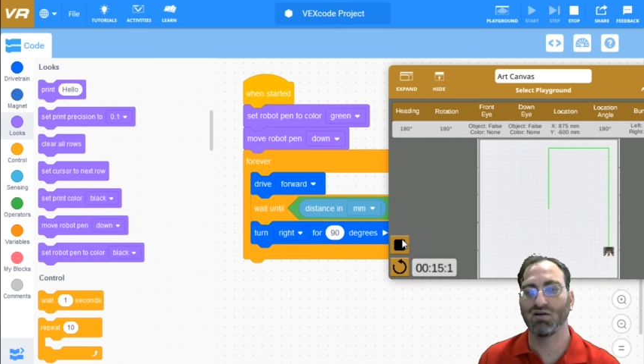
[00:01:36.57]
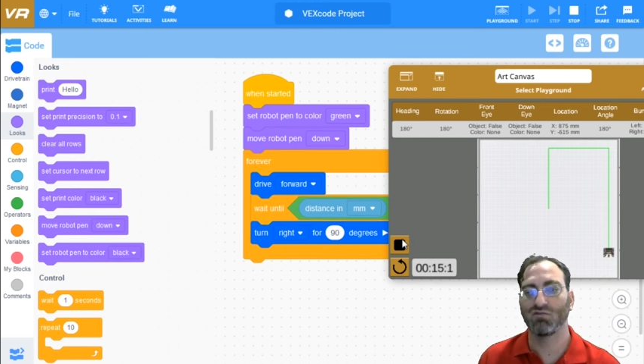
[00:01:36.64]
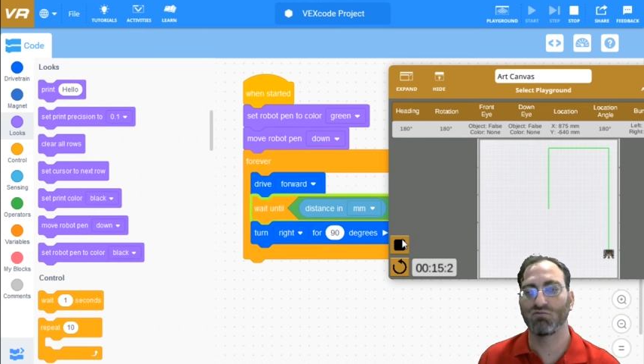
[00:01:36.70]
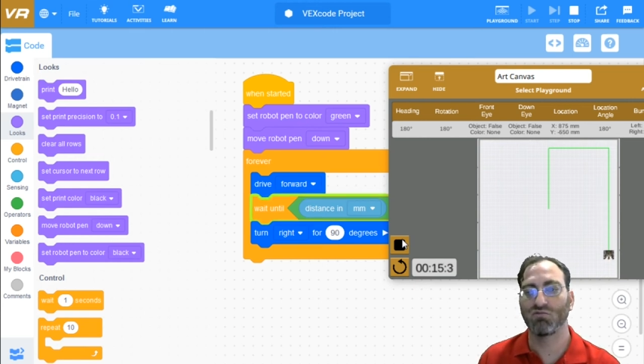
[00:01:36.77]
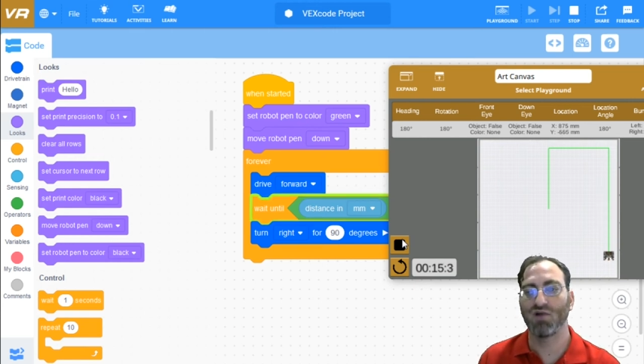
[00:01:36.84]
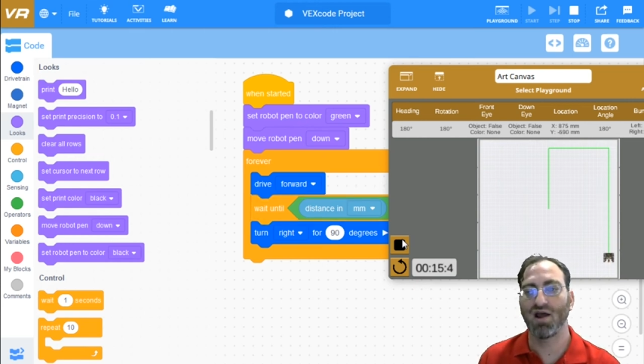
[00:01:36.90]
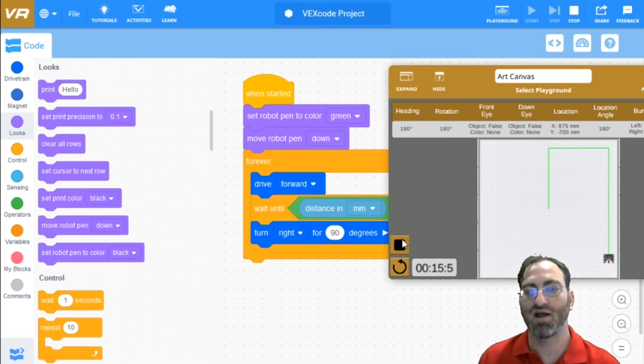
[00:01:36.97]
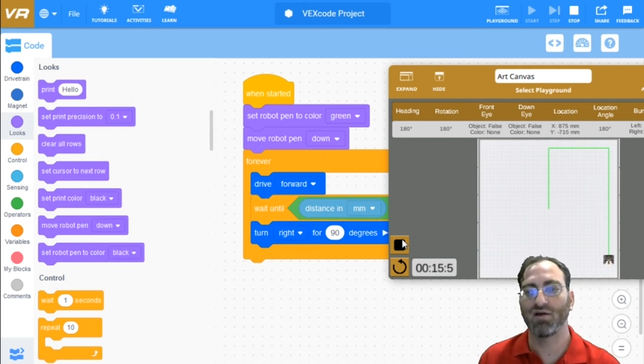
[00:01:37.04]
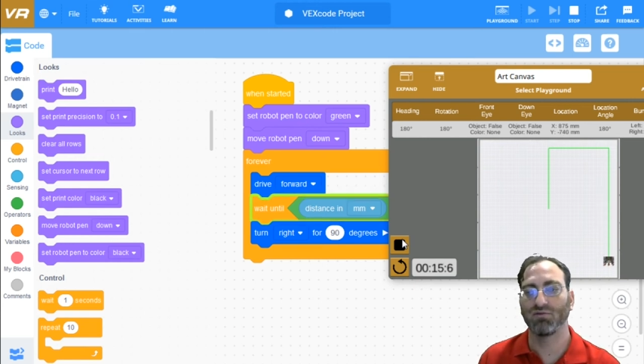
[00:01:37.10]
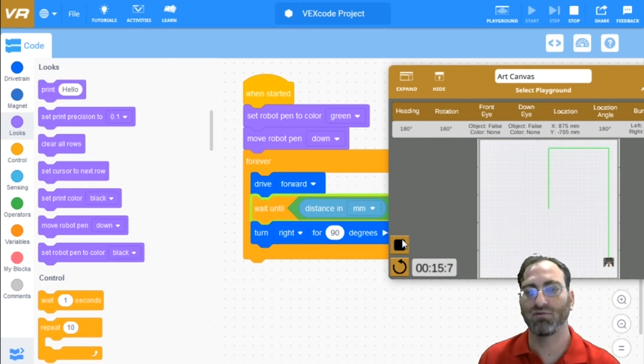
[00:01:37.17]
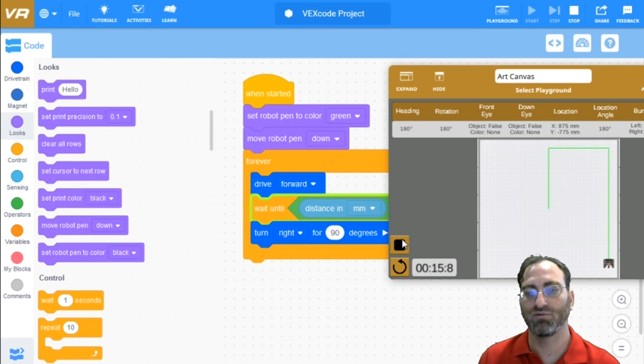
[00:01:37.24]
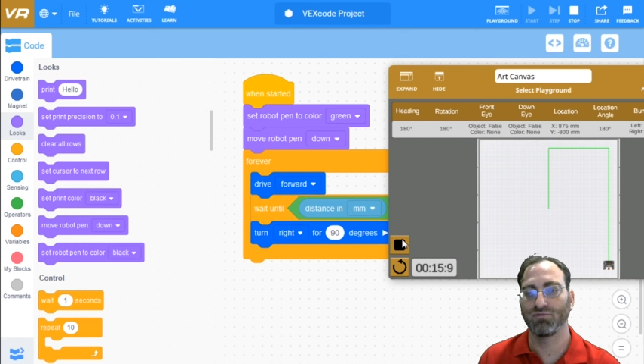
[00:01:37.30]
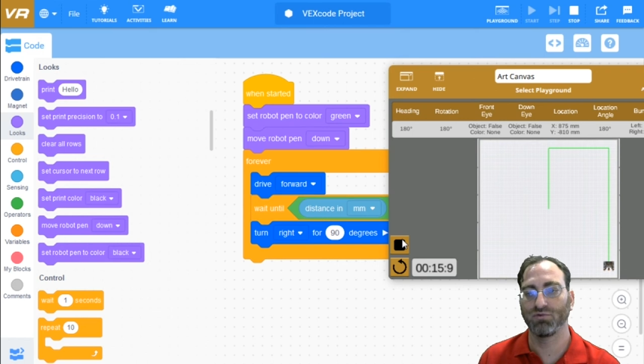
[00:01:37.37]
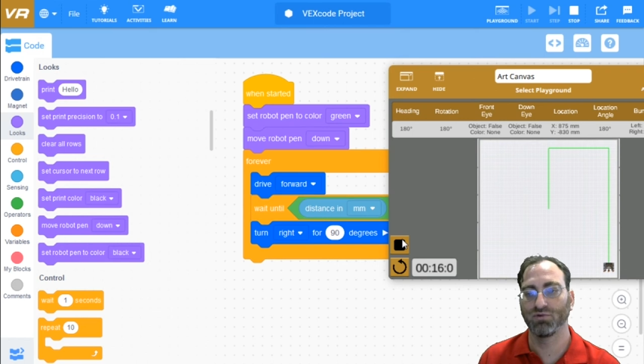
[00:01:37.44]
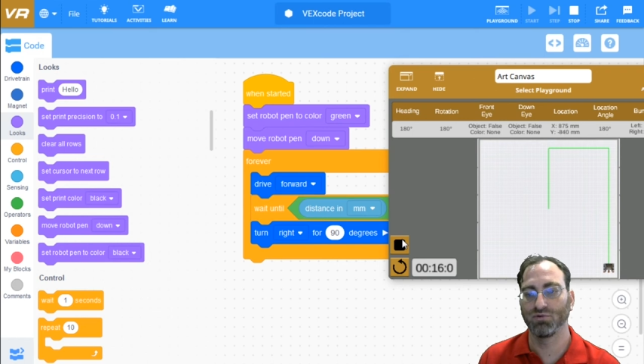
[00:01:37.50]
around
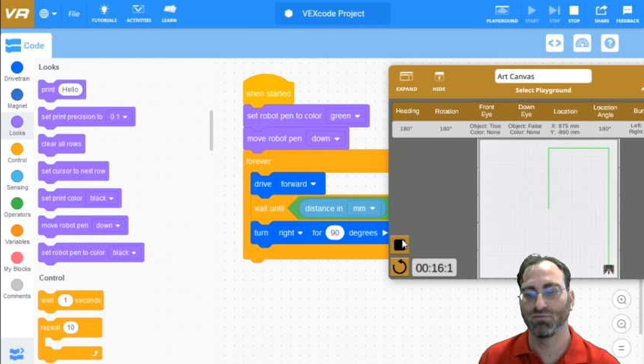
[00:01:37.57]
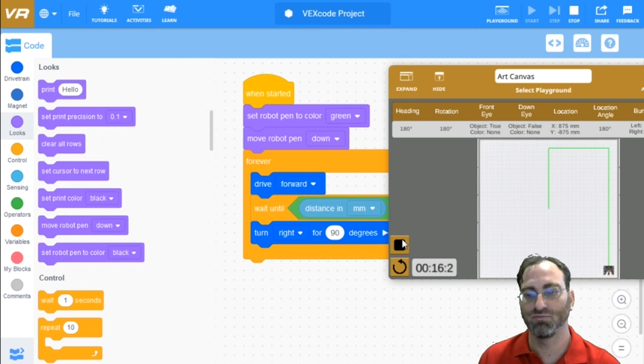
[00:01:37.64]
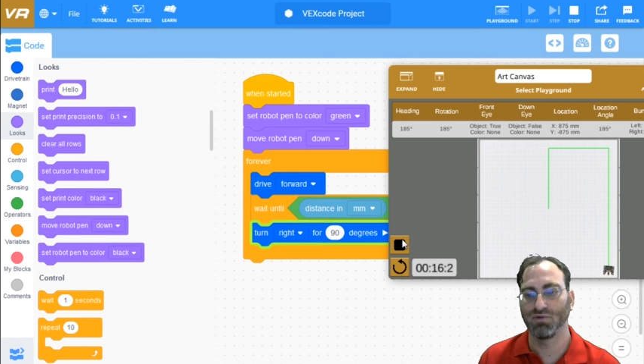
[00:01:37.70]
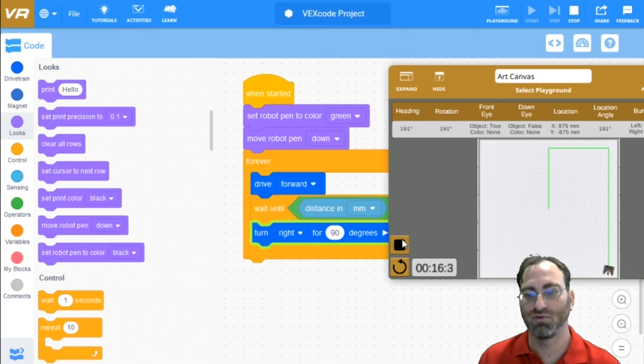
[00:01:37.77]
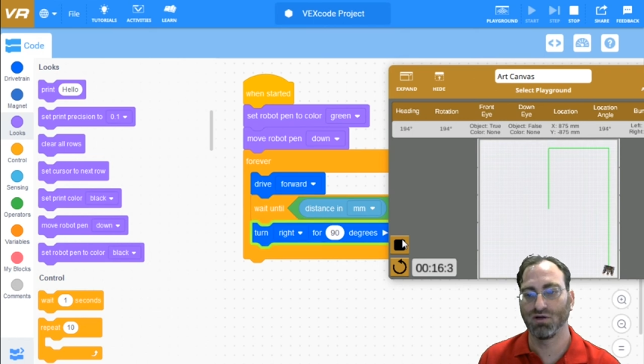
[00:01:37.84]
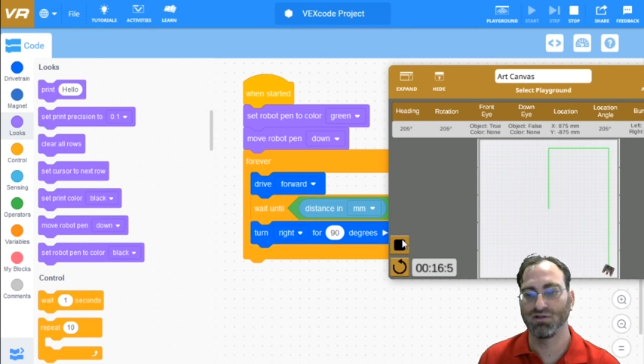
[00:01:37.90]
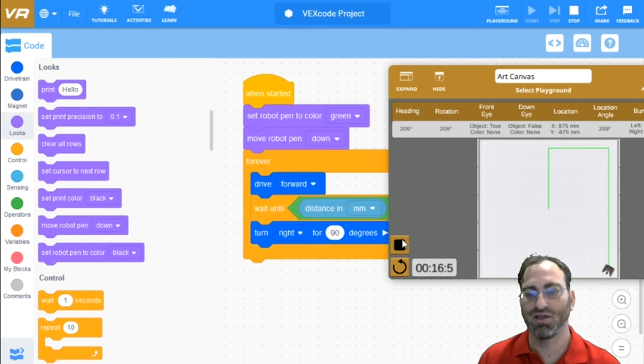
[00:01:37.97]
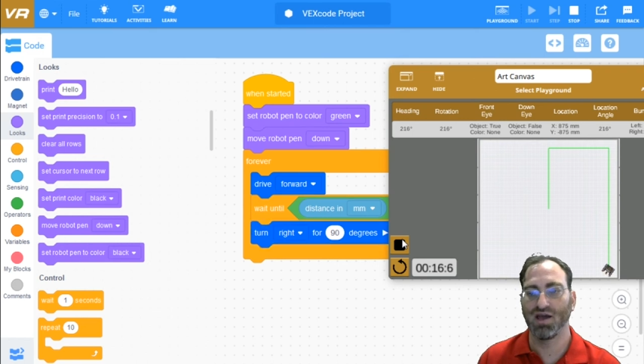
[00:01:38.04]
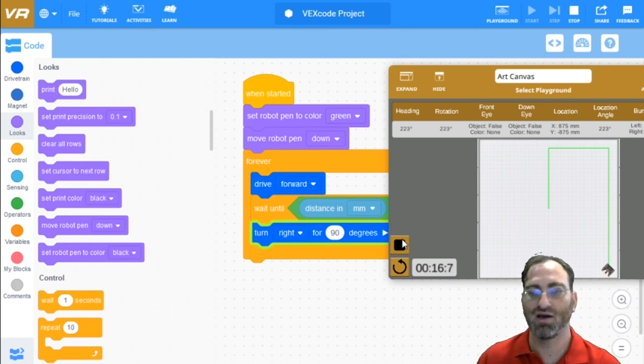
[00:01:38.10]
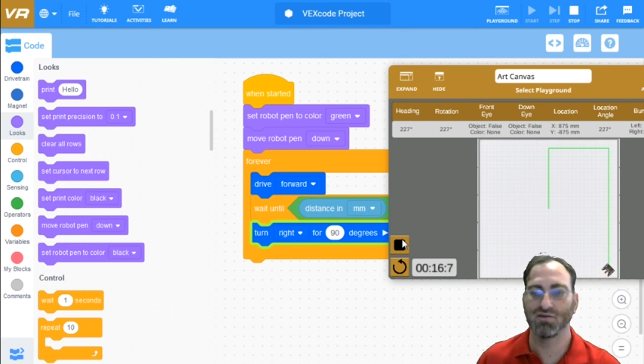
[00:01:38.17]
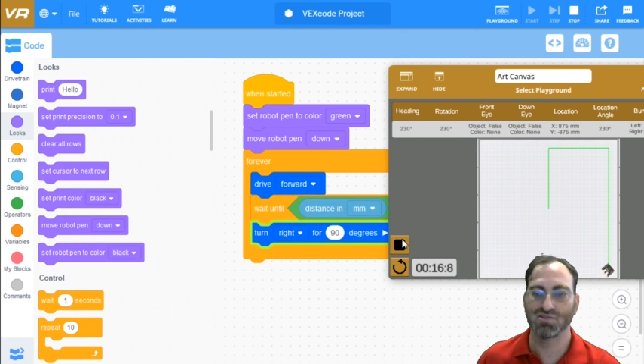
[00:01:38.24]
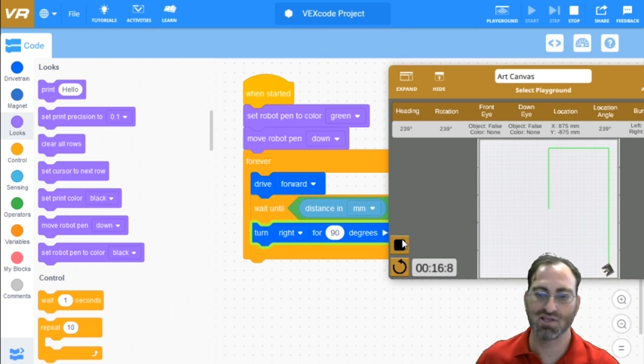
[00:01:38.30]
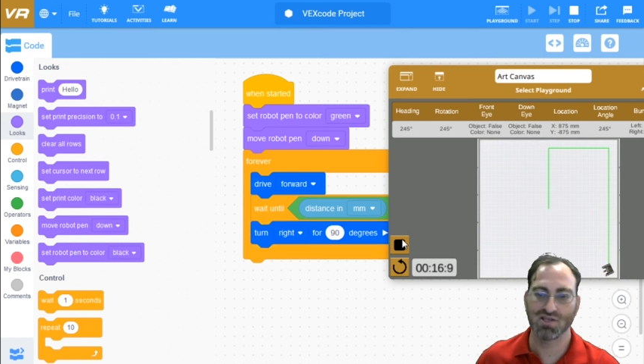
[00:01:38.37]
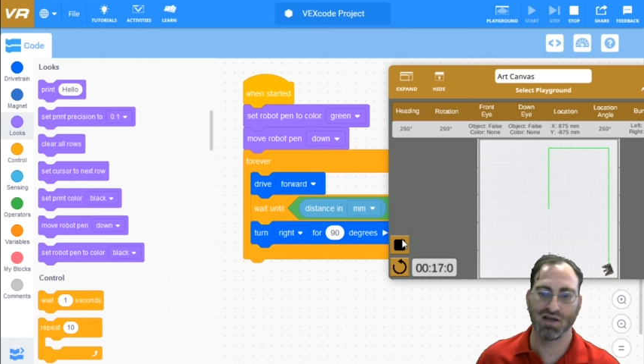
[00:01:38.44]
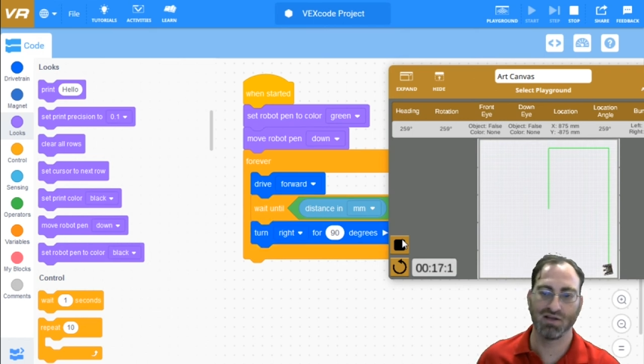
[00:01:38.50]
the room on the
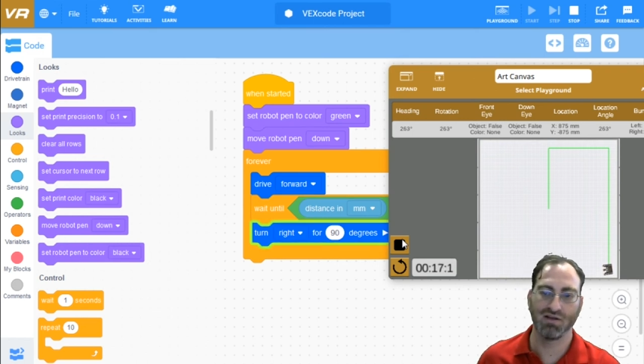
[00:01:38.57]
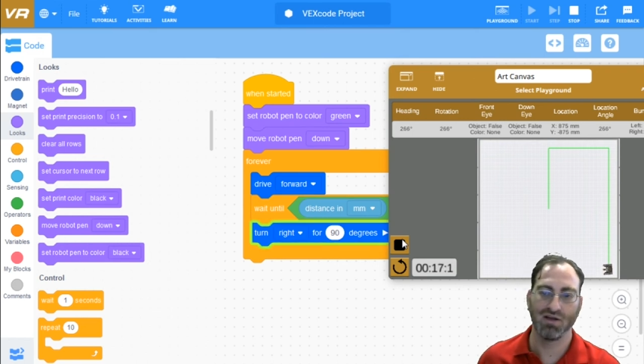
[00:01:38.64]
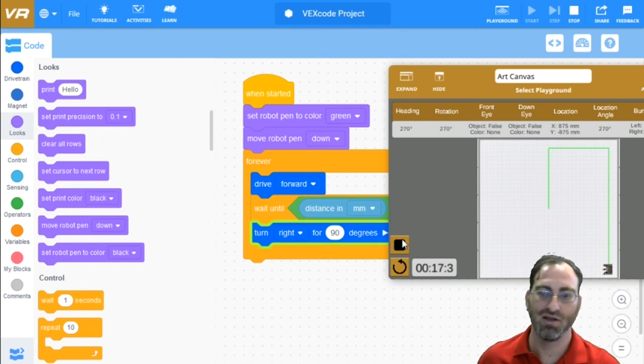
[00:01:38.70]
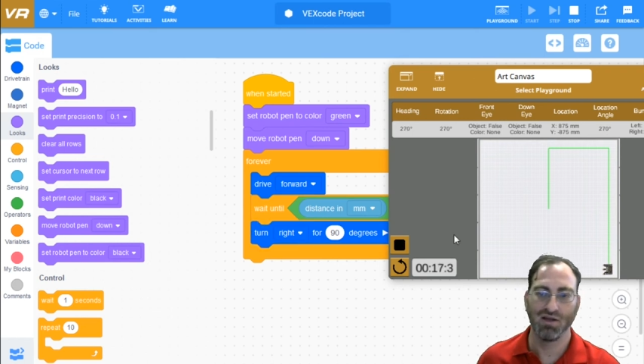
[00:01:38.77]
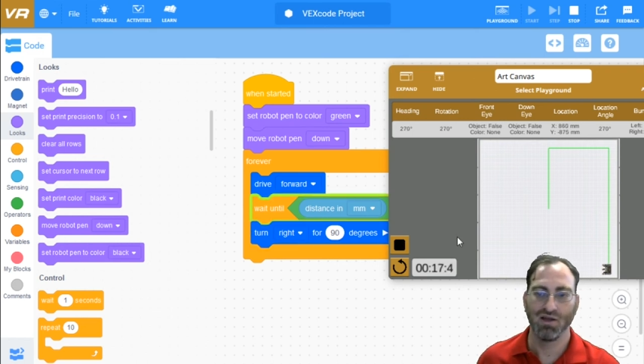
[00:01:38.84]
outside.